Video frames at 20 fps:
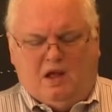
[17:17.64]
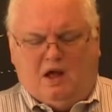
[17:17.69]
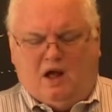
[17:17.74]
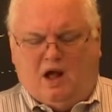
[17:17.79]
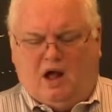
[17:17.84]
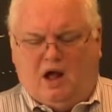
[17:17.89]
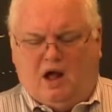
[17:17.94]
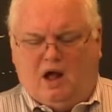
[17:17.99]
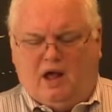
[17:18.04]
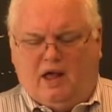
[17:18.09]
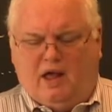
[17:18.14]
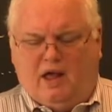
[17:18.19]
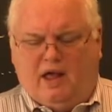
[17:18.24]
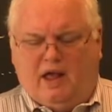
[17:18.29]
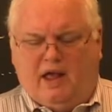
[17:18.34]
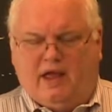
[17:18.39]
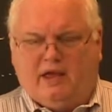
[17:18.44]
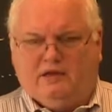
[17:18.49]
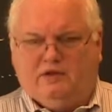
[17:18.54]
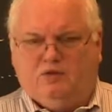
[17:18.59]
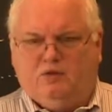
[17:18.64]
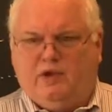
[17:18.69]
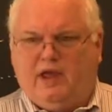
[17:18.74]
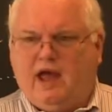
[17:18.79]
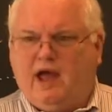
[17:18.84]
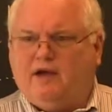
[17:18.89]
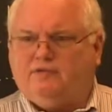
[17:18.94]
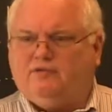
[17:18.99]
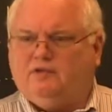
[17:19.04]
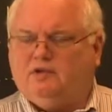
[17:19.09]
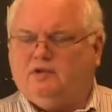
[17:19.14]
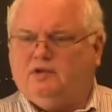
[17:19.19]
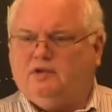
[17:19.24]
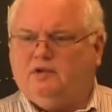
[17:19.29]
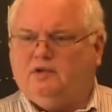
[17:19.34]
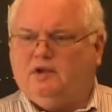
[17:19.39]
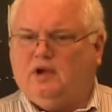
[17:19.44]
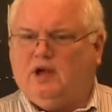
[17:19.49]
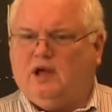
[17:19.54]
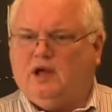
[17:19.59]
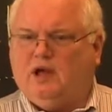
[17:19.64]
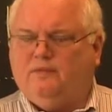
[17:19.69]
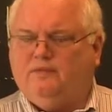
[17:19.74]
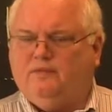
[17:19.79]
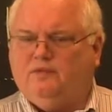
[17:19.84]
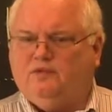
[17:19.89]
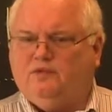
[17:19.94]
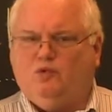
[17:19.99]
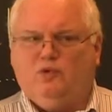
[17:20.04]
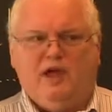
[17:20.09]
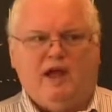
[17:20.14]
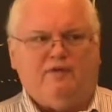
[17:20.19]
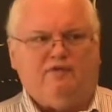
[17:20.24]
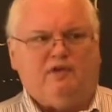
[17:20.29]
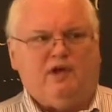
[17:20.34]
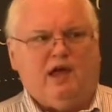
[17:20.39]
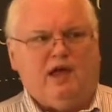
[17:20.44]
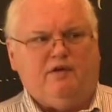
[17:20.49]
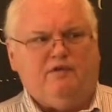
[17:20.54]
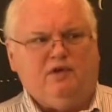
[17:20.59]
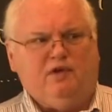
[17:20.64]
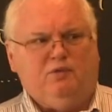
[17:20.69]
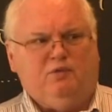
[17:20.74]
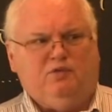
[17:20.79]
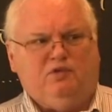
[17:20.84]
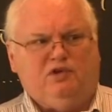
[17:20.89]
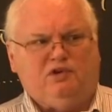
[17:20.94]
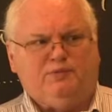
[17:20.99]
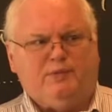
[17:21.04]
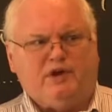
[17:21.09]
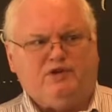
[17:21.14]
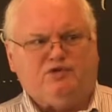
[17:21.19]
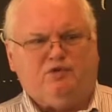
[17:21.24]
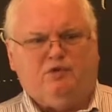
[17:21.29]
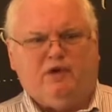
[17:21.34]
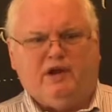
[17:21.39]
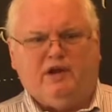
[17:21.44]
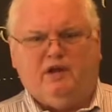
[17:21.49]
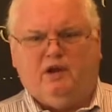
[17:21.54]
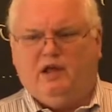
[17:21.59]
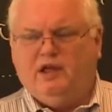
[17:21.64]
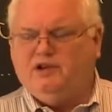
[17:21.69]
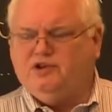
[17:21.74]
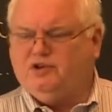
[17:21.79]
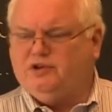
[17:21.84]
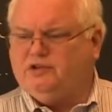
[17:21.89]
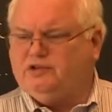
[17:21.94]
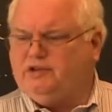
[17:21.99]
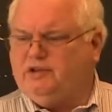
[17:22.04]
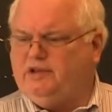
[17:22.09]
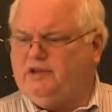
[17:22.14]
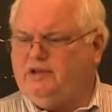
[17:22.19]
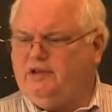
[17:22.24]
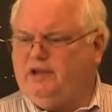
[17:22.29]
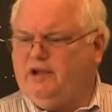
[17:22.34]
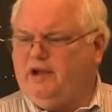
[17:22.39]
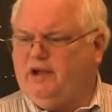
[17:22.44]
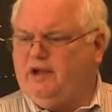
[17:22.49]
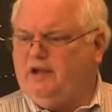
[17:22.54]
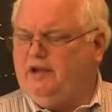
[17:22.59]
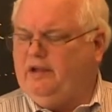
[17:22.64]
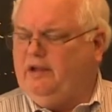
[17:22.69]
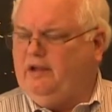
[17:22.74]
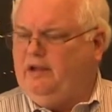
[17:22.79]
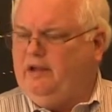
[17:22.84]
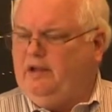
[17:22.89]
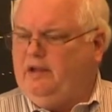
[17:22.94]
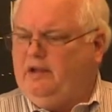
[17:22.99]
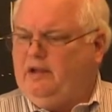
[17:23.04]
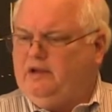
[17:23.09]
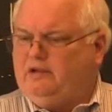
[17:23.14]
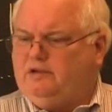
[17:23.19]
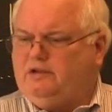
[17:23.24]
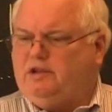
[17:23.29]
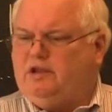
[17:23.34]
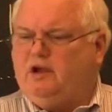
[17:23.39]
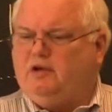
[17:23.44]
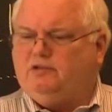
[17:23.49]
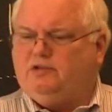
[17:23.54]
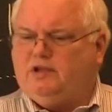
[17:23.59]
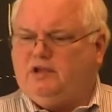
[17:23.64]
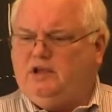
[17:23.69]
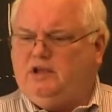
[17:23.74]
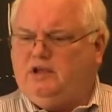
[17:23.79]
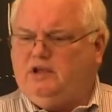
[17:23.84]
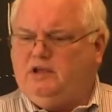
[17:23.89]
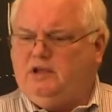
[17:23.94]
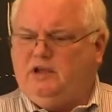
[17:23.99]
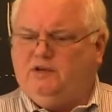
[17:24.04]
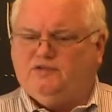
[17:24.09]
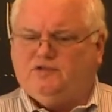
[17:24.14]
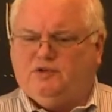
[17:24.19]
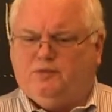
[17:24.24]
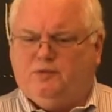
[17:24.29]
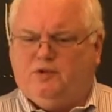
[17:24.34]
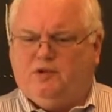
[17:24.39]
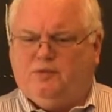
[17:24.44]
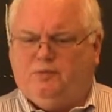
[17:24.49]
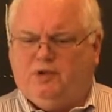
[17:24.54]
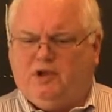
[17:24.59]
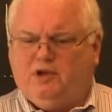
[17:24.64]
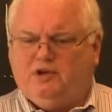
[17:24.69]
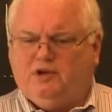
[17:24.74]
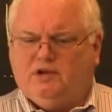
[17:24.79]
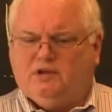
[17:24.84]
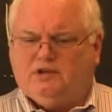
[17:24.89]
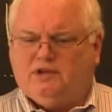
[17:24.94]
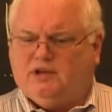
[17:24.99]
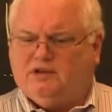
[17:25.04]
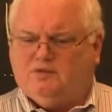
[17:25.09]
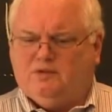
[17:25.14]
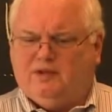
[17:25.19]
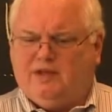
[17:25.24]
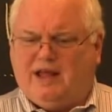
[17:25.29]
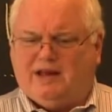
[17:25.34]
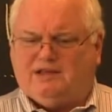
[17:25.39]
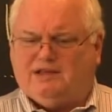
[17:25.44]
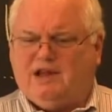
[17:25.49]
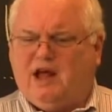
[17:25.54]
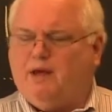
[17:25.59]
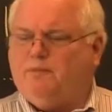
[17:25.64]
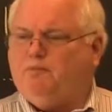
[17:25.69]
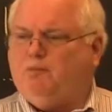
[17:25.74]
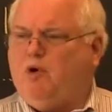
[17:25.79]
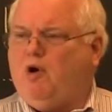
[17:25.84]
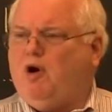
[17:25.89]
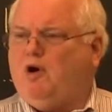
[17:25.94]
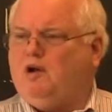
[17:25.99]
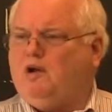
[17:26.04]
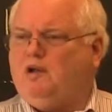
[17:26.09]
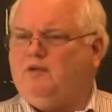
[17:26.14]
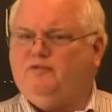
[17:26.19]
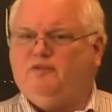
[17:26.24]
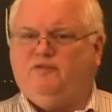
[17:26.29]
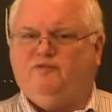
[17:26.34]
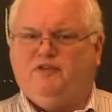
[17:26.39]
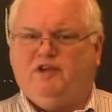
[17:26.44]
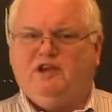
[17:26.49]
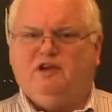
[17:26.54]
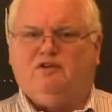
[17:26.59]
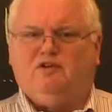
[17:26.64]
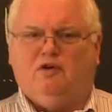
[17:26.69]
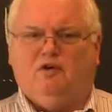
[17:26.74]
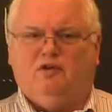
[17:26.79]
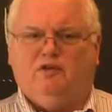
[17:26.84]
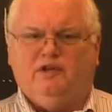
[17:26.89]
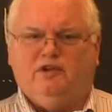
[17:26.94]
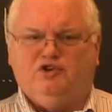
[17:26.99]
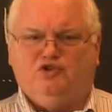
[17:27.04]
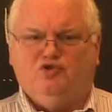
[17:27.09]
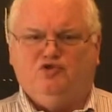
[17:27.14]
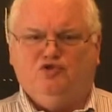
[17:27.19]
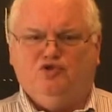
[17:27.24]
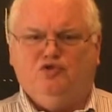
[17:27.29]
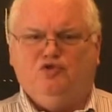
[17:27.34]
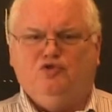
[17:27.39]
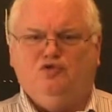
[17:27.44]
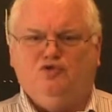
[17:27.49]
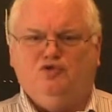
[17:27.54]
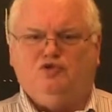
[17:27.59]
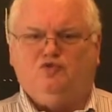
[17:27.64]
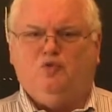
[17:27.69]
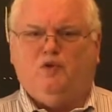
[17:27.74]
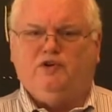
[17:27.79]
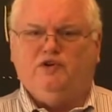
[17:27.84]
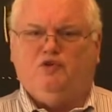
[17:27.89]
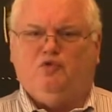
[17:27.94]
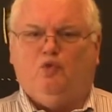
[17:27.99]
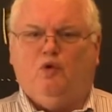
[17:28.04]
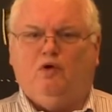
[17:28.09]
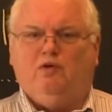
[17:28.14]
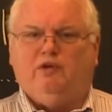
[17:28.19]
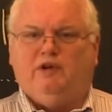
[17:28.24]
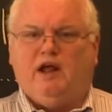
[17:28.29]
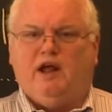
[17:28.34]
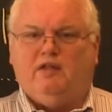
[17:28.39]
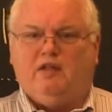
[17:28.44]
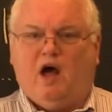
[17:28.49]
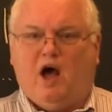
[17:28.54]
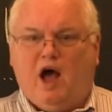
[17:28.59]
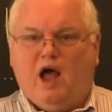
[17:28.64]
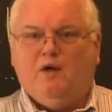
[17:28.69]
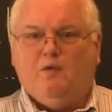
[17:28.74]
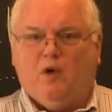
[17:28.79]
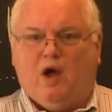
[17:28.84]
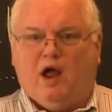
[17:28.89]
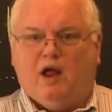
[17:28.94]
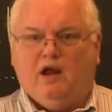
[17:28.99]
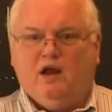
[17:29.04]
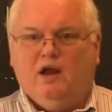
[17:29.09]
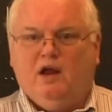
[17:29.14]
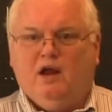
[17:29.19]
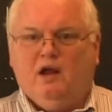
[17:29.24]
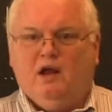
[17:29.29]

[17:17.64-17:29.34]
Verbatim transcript: Uh, and do we have to uh, do we have to have any special regulations? And the uh, DOT gives them an opinion says, well, that's not part of the vehicle that you use when you're rolling down the highway.